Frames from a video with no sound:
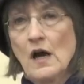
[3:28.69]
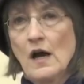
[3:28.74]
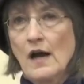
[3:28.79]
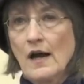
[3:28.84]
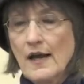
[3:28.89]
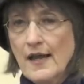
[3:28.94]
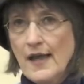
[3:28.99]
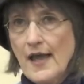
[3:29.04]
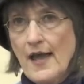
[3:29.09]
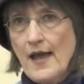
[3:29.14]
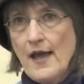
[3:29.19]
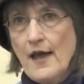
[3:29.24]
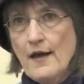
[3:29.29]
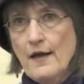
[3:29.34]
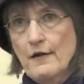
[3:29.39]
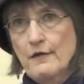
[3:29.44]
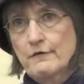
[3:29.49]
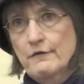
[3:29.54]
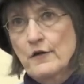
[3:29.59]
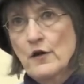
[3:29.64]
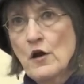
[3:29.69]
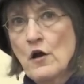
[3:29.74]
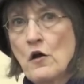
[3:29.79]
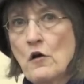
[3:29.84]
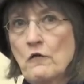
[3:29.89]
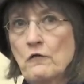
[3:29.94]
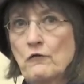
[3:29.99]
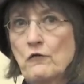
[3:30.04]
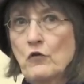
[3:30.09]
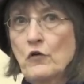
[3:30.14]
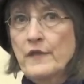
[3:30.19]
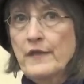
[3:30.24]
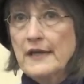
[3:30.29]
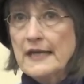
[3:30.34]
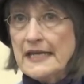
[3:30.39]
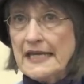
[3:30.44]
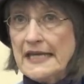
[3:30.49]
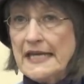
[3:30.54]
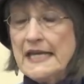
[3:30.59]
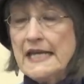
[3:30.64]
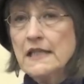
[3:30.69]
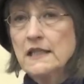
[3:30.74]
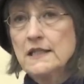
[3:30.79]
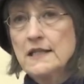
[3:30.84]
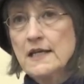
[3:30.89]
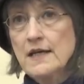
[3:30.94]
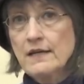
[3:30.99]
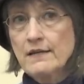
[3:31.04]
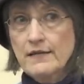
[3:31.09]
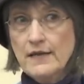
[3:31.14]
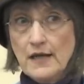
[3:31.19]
I have for the healing